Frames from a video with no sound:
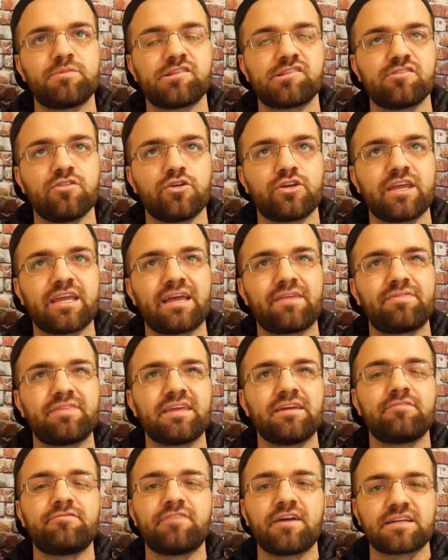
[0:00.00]
it's looking at
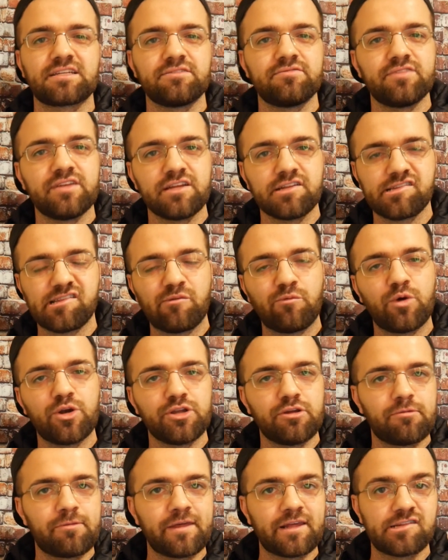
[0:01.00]
the effectiveness and
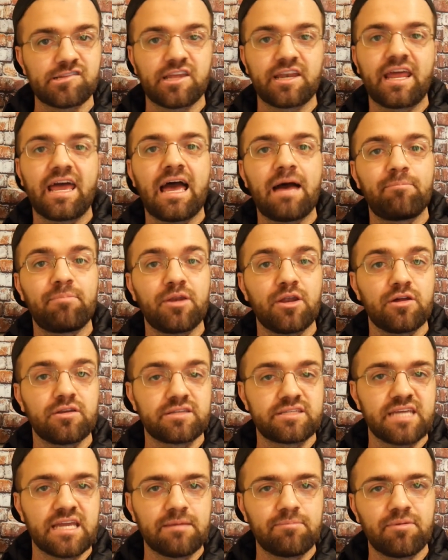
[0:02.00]
what you think is going to happen on
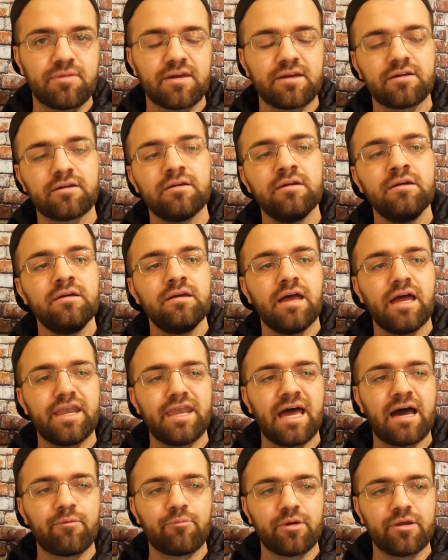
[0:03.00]
tape there and
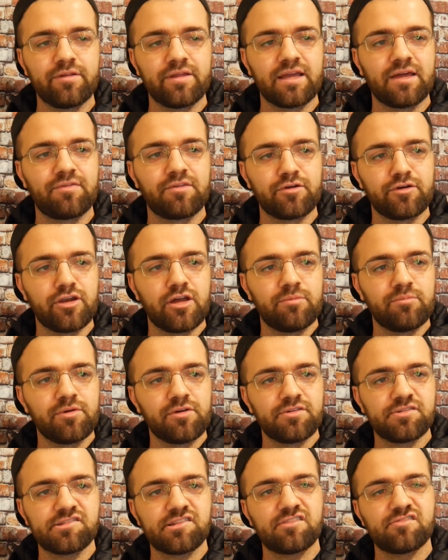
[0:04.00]
not really at their
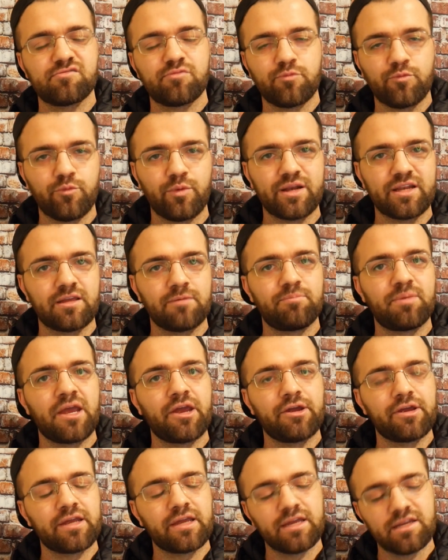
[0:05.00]
numbers, because when
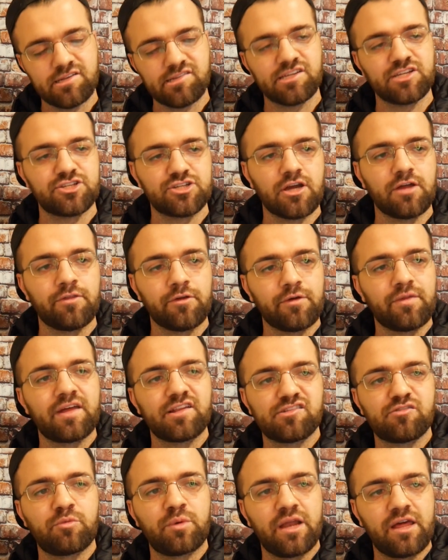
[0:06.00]
comparing against each other,
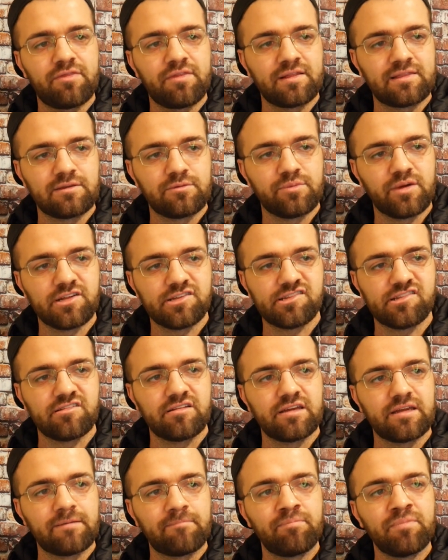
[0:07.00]
that's when I think the
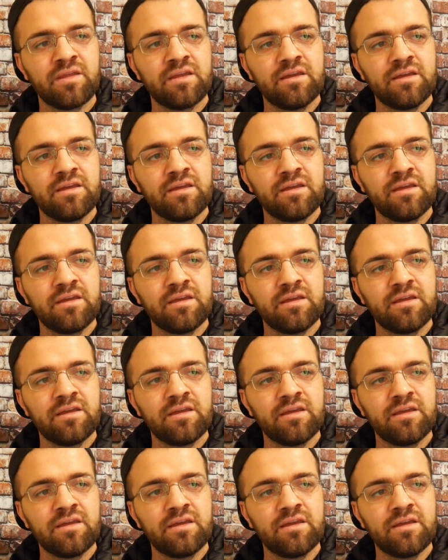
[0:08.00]
wrestling,